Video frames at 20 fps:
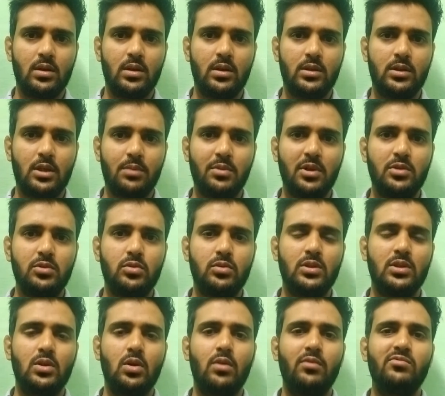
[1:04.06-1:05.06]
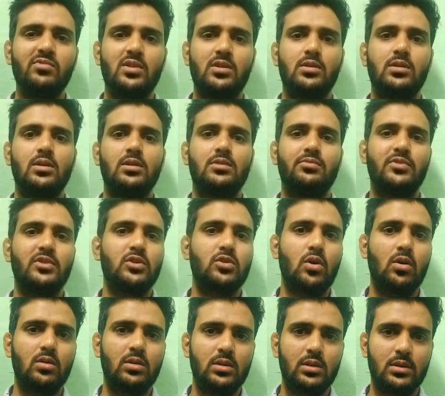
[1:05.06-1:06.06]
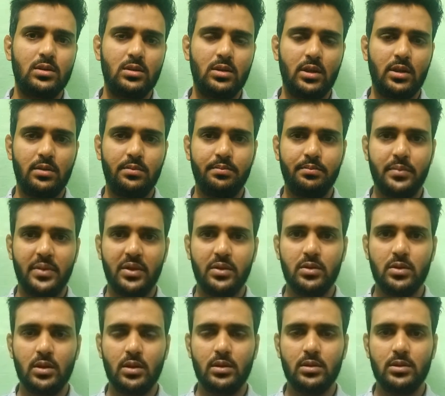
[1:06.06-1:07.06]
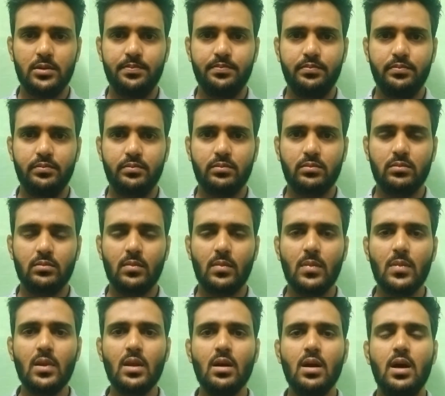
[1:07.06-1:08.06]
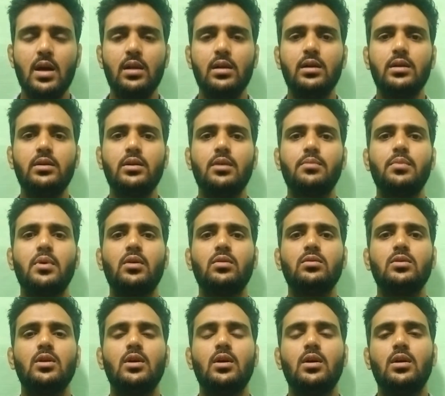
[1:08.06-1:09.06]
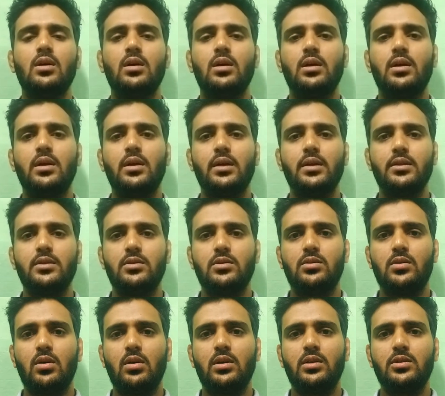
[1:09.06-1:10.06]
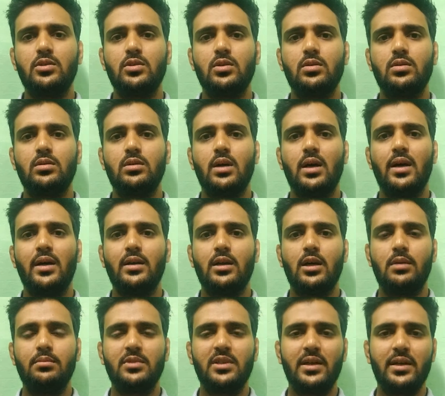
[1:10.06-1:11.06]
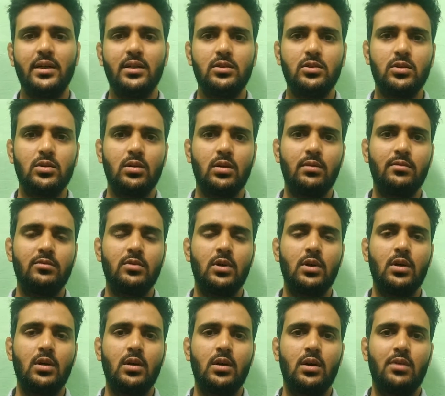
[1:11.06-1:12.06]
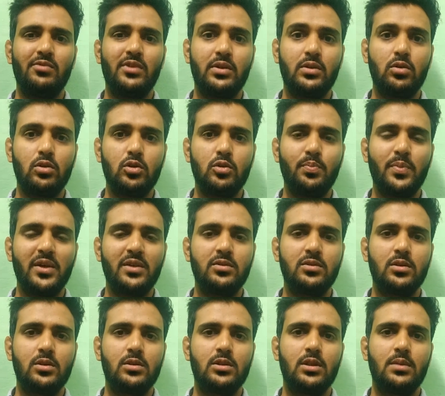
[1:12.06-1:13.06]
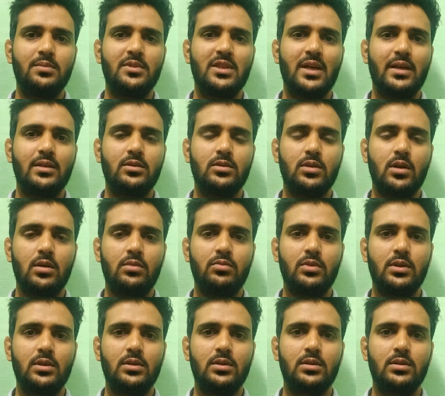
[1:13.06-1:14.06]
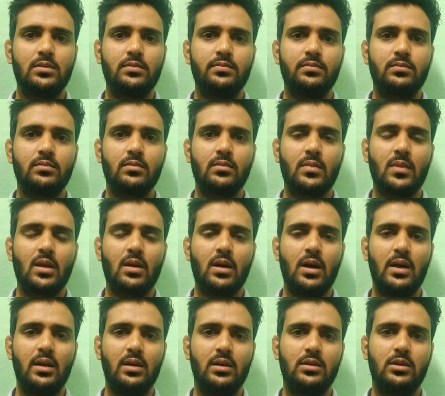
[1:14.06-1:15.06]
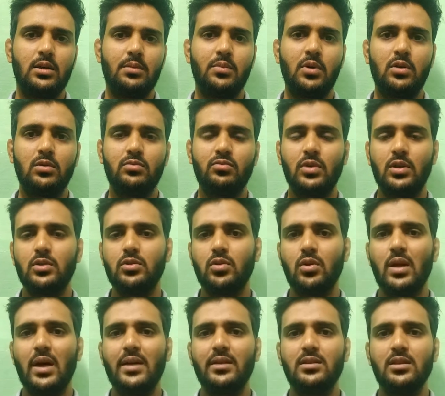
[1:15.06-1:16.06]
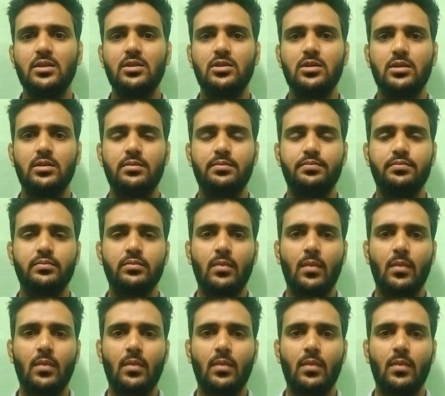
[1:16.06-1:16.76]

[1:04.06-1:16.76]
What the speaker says: troubleshooting of errors which occurs in printers. I learned about installation and upgradation of Windows-based systems and servers. I learned about virtualization,